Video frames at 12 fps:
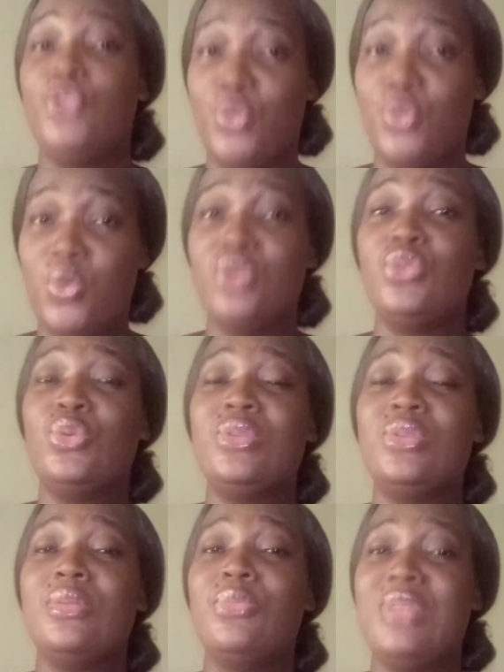Do you want to know
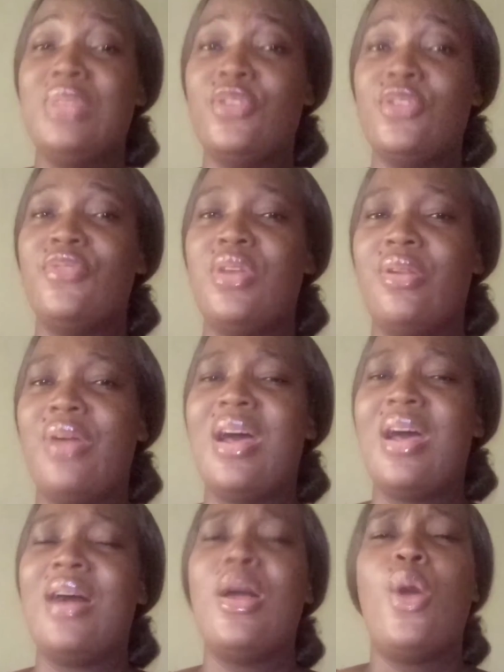the meaning of Erah?